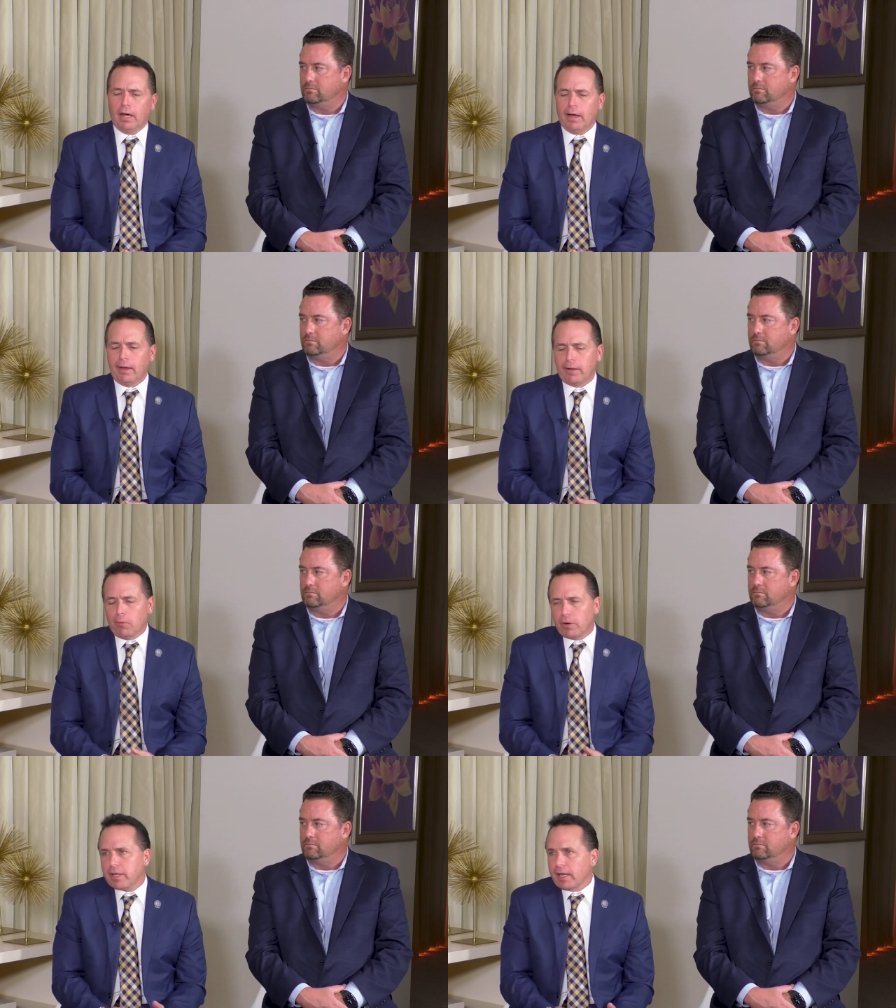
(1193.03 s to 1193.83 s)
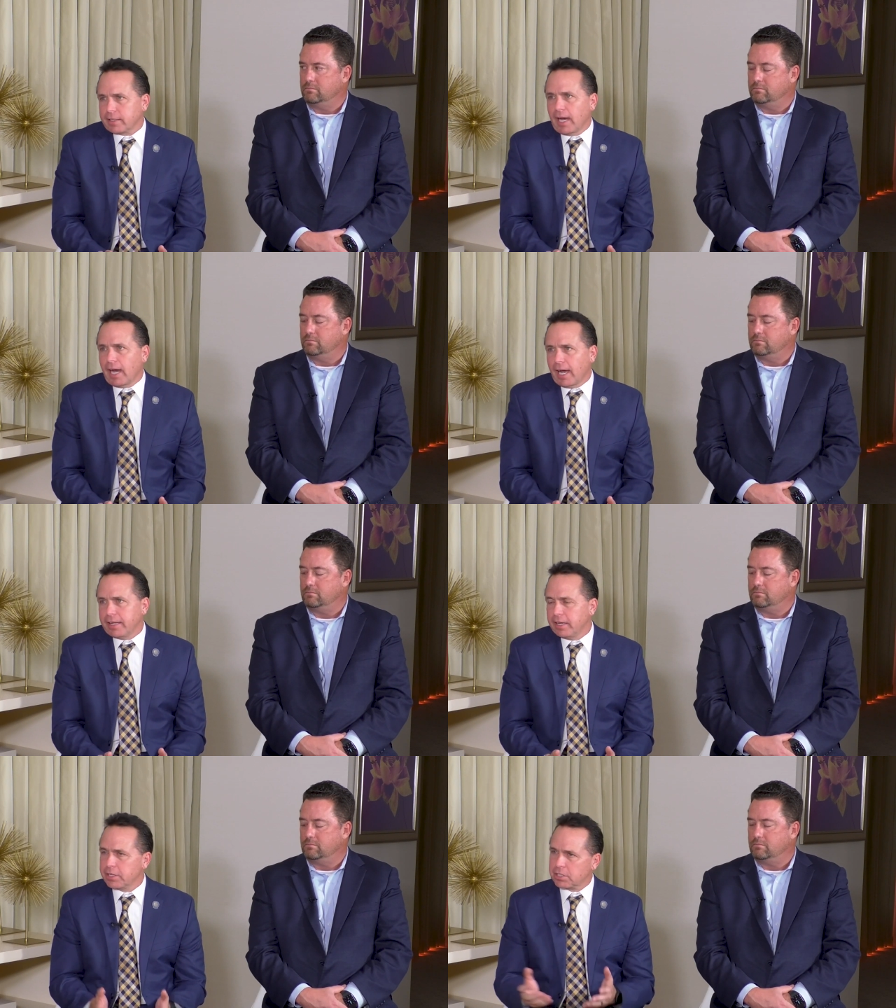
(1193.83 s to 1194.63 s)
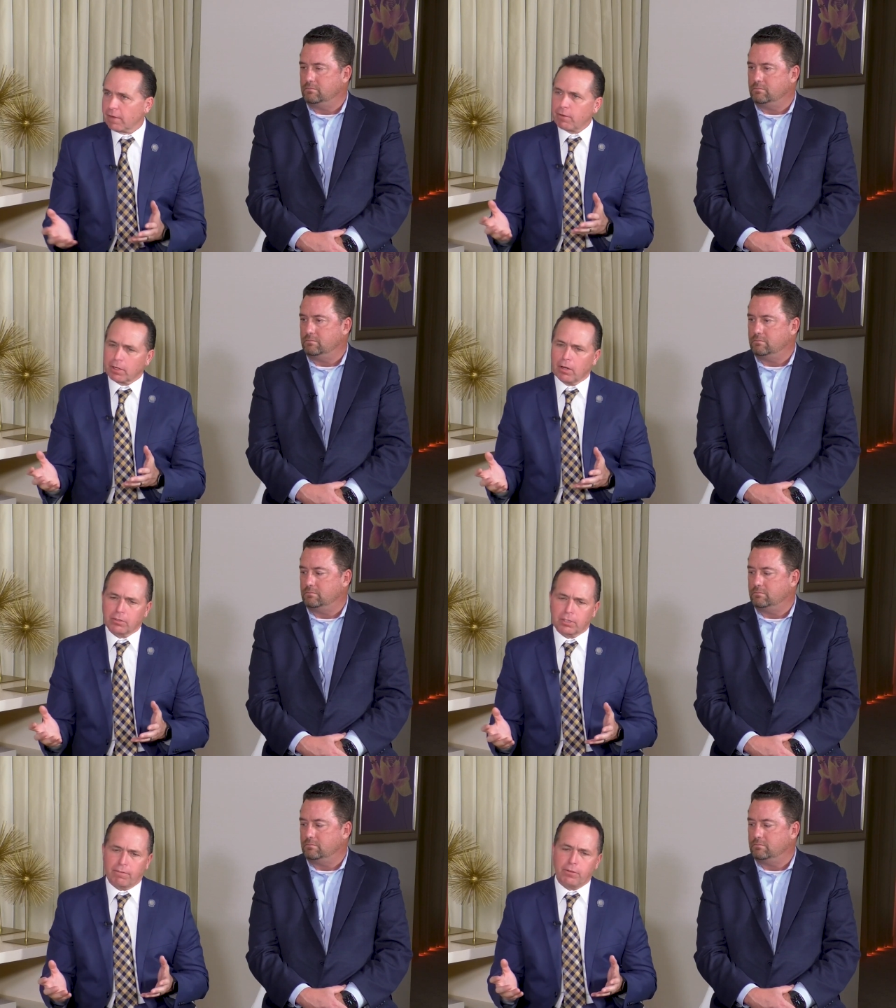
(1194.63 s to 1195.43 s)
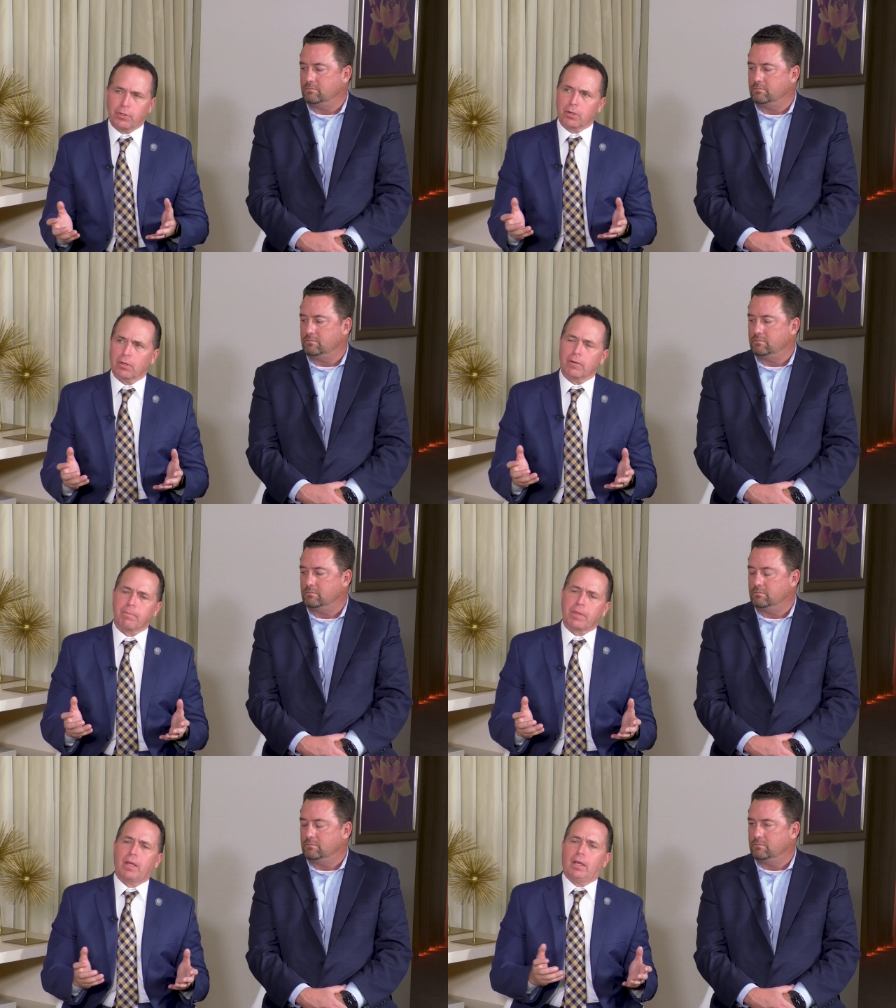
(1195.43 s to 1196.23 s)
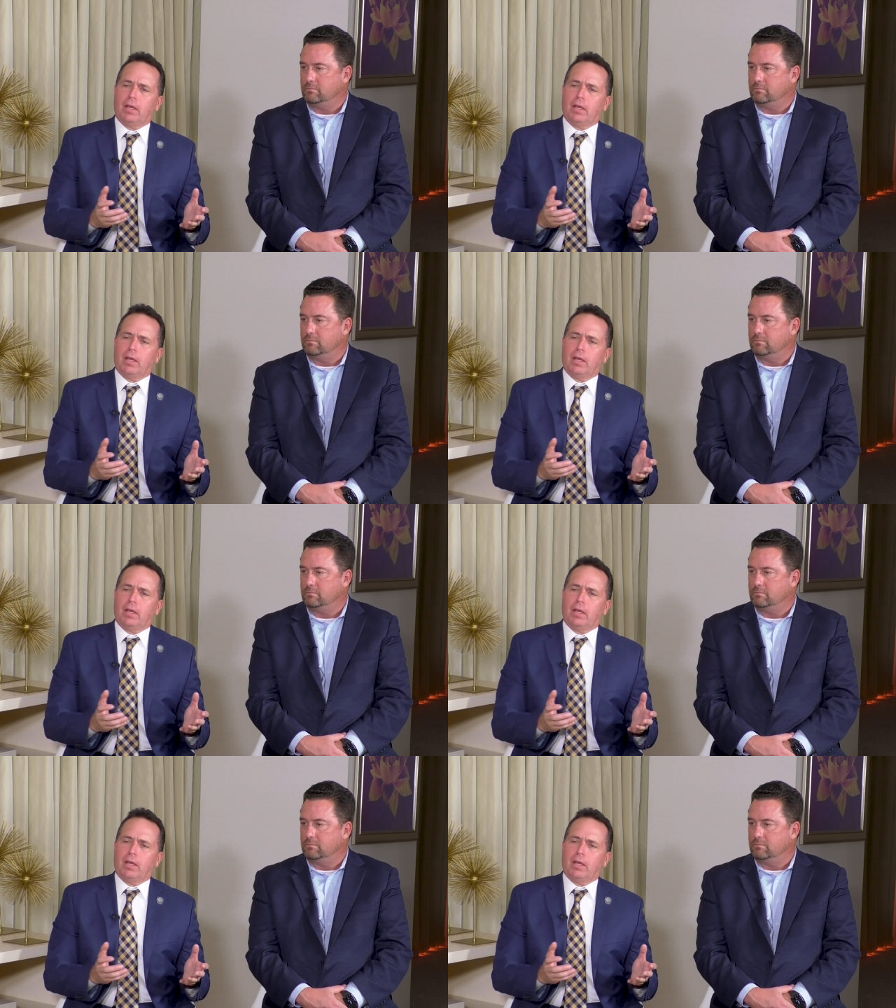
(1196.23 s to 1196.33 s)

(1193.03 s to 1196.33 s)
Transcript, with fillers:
Speaker 1: Uh, you know, what do you got to hide? And it's difficult if you're